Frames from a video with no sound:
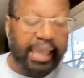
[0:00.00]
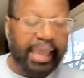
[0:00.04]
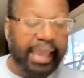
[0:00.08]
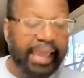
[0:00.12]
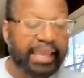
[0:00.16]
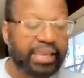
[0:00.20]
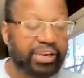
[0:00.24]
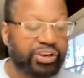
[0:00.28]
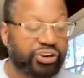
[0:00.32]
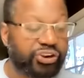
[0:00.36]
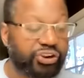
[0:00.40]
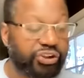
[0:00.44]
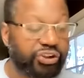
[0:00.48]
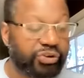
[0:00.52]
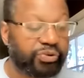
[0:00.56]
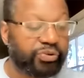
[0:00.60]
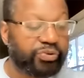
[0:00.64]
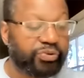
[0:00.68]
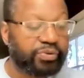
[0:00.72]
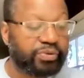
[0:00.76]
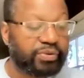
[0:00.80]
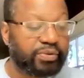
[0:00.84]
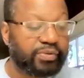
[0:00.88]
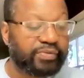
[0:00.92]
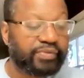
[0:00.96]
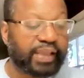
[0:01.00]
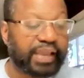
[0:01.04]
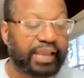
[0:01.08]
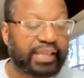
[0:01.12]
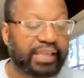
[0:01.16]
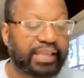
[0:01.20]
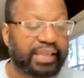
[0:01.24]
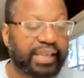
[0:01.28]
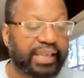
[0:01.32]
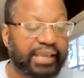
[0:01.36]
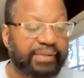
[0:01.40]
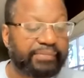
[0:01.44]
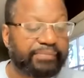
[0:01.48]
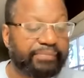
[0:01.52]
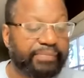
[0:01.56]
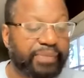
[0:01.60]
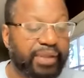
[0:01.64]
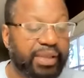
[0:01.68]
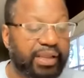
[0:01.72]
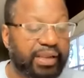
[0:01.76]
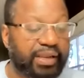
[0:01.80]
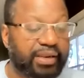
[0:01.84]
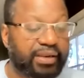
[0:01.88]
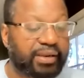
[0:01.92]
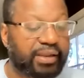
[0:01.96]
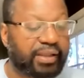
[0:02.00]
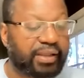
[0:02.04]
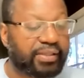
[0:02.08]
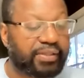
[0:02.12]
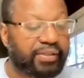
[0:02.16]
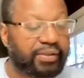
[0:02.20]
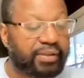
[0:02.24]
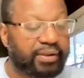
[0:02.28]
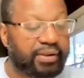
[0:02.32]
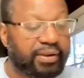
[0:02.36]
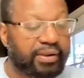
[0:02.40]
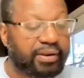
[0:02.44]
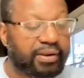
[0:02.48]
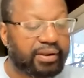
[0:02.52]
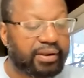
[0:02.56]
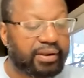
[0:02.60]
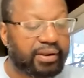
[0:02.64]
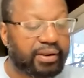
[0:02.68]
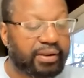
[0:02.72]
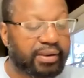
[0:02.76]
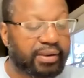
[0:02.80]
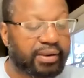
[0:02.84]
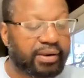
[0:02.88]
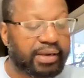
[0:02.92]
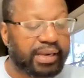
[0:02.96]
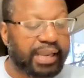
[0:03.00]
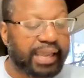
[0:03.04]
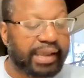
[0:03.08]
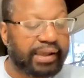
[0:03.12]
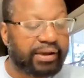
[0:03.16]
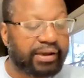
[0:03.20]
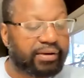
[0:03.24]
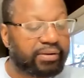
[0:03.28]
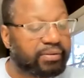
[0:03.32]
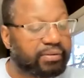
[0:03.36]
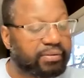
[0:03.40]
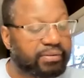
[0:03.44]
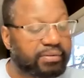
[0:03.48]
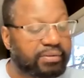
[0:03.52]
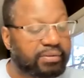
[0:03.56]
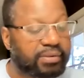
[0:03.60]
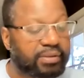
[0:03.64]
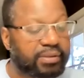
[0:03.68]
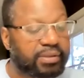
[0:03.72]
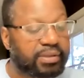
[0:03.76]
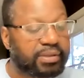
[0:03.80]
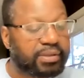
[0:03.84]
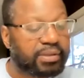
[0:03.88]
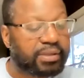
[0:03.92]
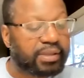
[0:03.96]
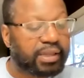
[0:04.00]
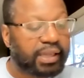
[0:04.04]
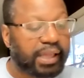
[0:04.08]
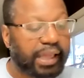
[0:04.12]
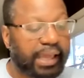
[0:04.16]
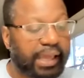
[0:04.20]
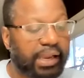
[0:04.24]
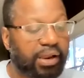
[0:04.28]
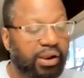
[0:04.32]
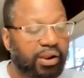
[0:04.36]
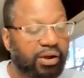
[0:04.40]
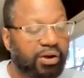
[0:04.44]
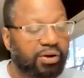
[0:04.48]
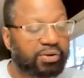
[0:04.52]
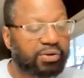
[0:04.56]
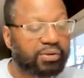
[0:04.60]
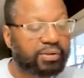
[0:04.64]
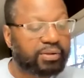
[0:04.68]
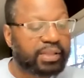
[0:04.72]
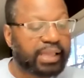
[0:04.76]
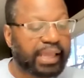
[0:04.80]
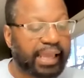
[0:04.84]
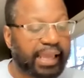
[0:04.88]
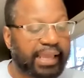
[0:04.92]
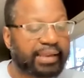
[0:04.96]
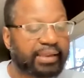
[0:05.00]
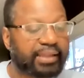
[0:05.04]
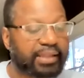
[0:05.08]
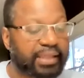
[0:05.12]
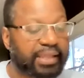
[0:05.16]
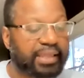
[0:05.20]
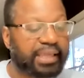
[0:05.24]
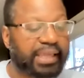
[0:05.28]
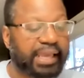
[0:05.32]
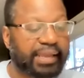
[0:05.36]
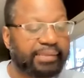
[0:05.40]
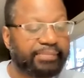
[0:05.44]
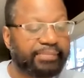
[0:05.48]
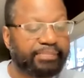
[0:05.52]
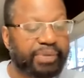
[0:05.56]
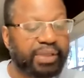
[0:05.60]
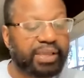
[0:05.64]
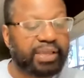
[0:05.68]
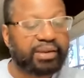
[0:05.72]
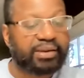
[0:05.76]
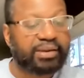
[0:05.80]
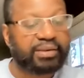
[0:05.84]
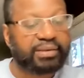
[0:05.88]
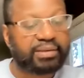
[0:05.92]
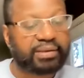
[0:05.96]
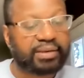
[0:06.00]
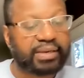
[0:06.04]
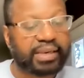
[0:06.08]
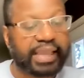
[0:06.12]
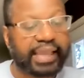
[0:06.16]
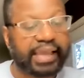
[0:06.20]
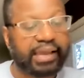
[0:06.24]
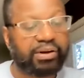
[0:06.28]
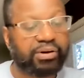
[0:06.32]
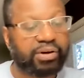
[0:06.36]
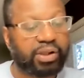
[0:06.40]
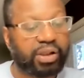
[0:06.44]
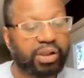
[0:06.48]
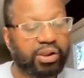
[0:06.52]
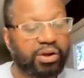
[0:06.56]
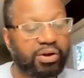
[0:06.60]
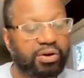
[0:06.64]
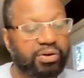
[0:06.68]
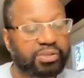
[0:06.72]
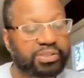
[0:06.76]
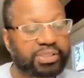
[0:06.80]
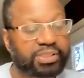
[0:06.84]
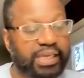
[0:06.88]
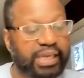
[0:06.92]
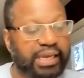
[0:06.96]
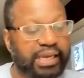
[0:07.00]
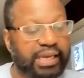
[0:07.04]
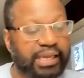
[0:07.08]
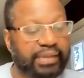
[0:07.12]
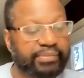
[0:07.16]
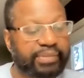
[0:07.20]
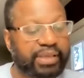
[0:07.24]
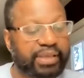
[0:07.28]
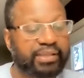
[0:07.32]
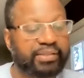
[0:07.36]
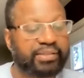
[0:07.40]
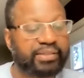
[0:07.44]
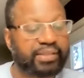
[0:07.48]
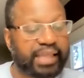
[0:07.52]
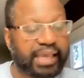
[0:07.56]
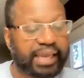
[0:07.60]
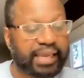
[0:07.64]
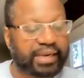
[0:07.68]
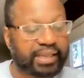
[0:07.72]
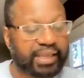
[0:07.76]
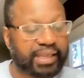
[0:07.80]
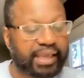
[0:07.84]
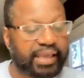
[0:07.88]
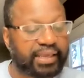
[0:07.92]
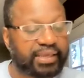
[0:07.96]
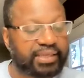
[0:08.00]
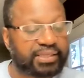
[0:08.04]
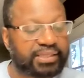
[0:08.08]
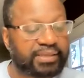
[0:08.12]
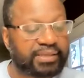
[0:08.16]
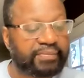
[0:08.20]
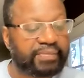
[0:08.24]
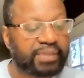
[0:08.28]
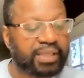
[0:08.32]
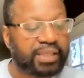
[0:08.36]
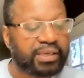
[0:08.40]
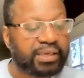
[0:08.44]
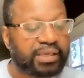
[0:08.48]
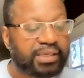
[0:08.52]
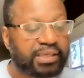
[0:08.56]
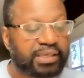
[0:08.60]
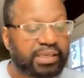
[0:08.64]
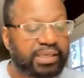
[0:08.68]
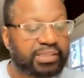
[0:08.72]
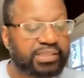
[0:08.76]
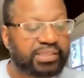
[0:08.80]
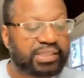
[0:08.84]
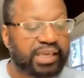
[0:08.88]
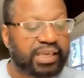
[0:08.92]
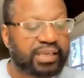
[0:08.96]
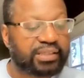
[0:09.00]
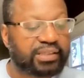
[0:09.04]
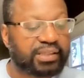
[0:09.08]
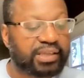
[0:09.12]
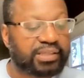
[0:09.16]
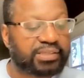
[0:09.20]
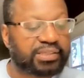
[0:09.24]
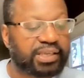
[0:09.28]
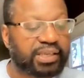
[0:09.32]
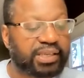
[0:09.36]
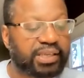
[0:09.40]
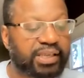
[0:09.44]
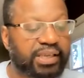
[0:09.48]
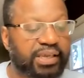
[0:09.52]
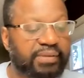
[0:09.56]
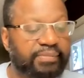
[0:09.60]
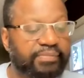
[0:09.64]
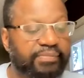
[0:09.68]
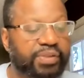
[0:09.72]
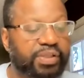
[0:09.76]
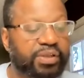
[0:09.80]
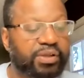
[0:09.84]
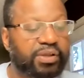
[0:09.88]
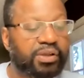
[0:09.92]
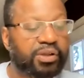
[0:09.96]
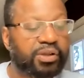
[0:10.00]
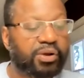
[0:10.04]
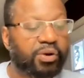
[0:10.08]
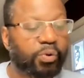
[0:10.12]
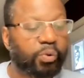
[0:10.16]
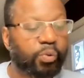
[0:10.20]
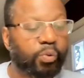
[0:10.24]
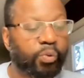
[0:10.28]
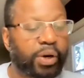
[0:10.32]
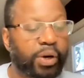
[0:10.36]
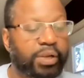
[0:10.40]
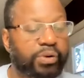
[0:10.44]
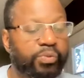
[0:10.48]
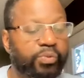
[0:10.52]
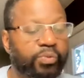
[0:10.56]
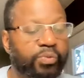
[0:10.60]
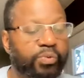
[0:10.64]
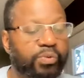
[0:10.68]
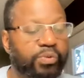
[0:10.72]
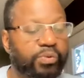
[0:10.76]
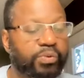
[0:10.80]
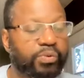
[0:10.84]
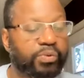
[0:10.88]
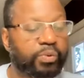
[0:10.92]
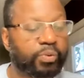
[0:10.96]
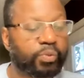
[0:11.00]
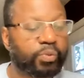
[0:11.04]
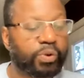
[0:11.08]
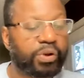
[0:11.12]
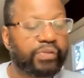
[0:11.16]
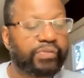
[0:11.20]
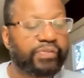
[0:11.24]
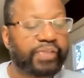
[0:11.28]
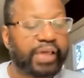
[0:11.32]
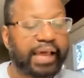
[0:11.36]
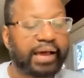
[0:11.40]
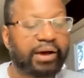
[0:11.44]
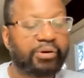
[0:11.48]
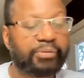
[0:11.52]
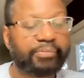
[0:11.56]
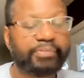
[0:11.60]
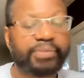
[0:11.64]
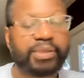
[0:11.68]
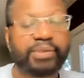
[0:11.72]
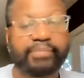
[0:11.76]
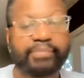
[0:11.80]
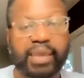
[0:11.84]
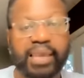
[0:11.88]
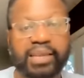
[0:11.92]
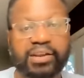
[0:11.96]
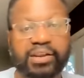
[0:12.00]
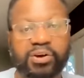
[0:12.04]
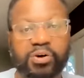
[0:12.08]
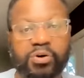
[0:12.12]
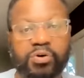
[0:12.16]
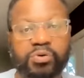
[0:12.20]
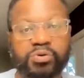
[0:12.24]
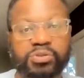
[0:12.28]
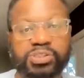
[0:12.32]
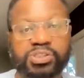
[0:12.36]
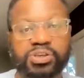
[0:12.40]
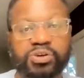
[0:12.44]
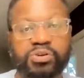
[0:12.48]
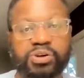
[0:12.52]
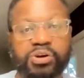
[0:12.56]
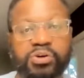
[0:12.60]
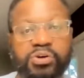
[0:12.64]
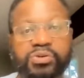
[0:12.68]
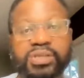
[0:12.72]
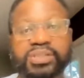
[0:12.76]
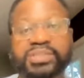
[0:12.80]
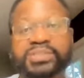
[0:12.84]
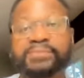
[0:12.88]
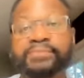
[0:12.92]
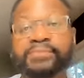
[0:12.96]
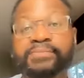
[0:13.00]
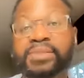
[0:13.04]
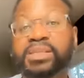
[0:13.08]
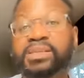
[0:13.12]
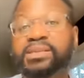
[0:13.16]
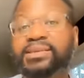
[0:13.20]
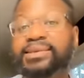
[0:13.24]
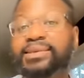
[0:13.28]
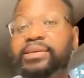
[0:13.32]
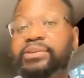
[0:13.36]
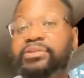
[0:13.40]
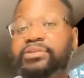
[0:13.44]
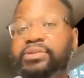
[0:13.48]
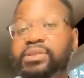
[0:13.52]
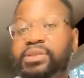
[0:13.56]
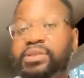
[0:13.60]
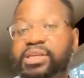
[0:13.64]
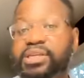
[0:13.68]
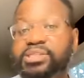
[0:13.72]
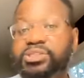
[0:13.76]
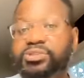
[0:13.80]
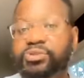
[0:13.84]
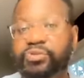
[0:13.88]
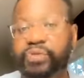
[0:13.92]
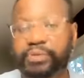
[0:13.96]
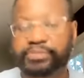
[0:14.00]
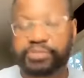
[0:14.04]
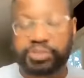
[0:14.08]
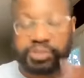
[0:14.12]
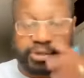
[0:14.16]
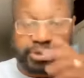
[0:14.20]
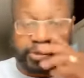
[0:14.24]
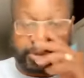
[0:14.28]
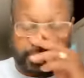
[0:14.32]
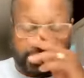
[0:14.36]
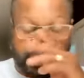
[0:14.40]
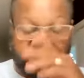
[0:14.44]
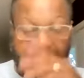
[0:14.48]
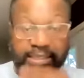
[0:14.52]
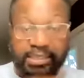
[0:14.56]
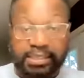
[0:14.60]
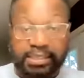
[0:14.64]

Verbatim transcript: and knew that he had been now a long had he had been now a long time in that case, he saith unto him, What wilt thou be made whole. So notice here in this scripture,